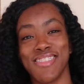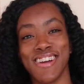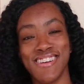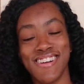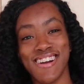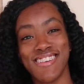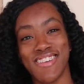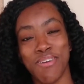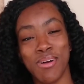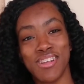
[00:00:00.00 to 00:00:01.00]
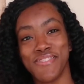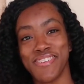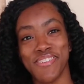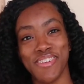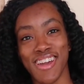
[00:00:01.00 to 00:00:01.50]
Thank you guys so much for
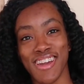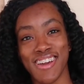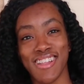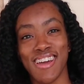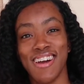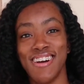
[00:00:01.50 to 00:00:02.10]
tuning in.